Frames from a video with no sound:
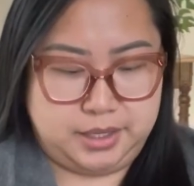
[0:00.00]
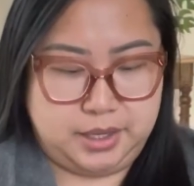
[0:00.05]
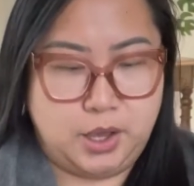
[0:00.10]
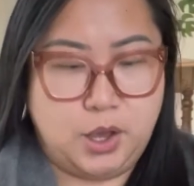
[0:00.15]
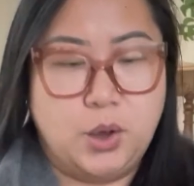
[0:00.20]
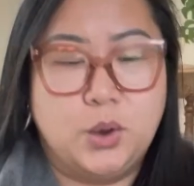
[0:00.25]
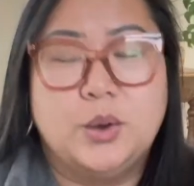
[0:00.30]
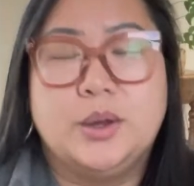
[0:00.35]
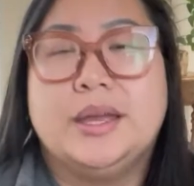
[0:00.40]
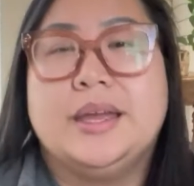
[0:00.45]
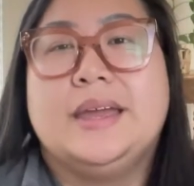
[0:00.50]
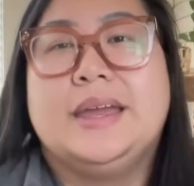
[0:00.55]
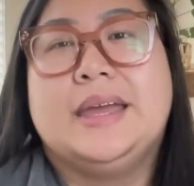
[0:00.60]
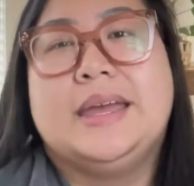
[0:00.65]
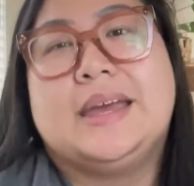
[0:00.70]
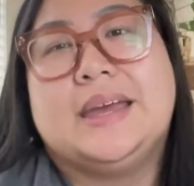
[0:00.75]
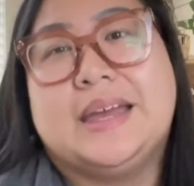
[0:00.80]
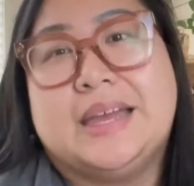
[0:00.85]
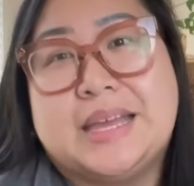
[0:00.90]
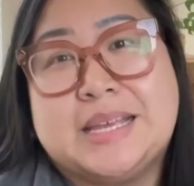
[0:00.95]
Oh,
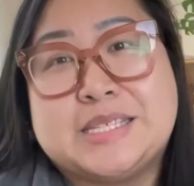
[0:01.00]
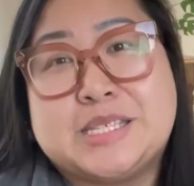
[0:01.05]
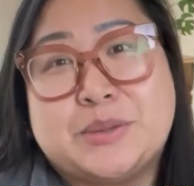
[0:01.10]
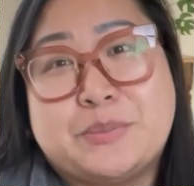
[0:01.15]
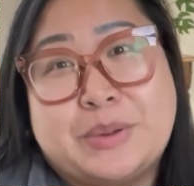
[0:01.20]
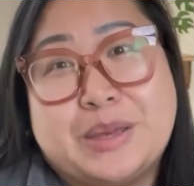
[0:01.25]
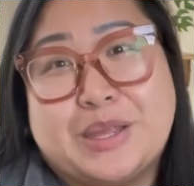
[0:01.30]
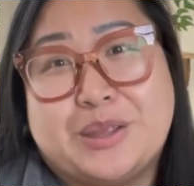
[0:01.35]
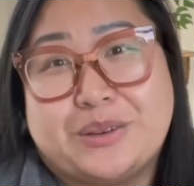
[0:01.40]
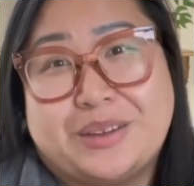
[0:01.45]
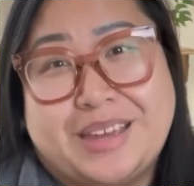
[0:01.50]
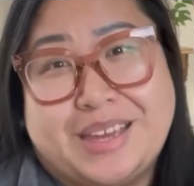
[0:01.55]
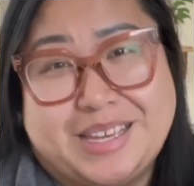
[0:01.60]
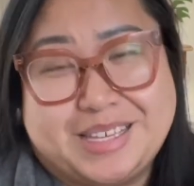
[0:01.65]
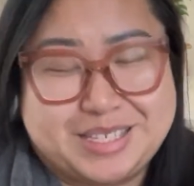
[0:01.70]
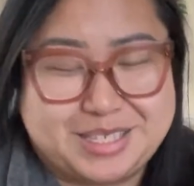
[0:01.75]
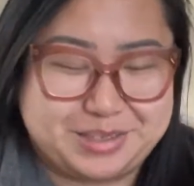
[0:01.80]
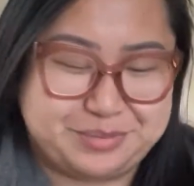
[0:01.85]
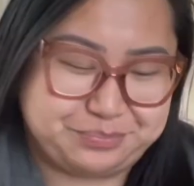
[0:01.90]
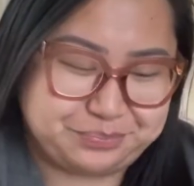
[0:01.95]
it's a
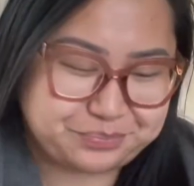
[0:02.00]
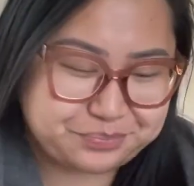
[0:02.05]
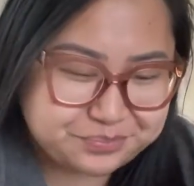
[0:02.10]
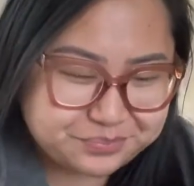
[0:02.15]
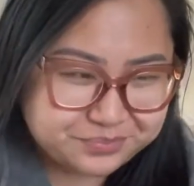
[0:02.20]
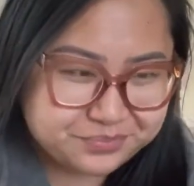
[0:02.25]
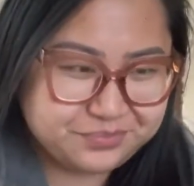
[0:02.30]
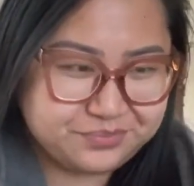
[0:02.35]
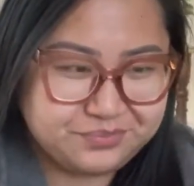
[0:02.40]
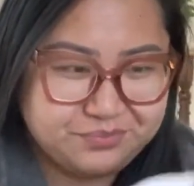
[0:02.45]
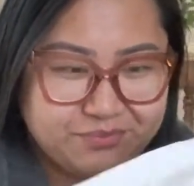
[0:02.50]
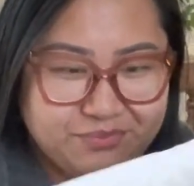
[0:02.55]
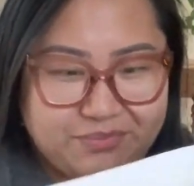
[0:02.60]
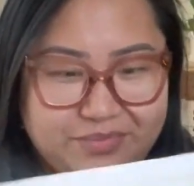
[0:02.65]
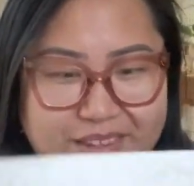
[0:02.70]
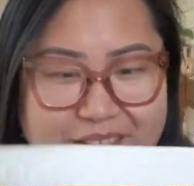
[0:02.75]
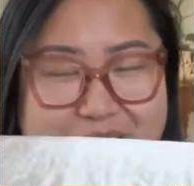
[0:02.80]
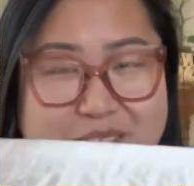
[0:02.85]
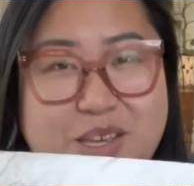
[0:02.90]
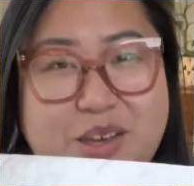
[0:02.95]
pillowcase,
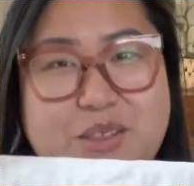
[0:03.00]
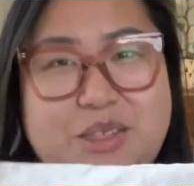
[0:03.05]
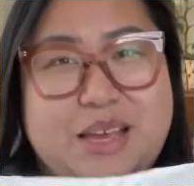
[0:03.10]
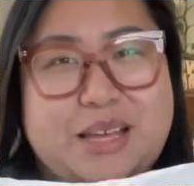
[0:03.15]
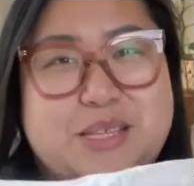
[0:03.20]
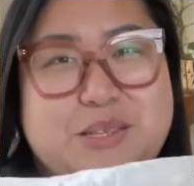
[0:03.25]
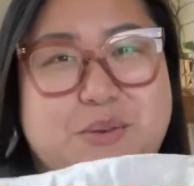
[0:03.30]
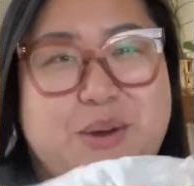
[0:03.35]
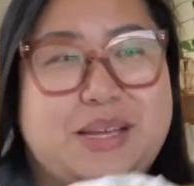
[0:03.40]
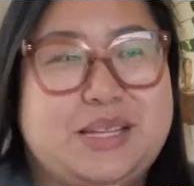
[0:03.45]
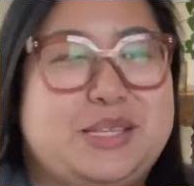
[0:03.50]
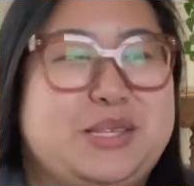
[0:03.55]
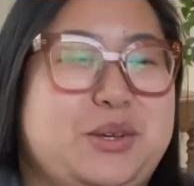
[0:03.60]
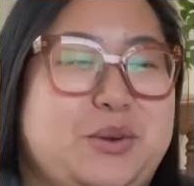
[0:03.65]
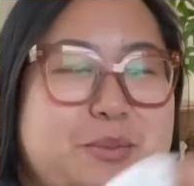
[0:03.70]
so that's why it's so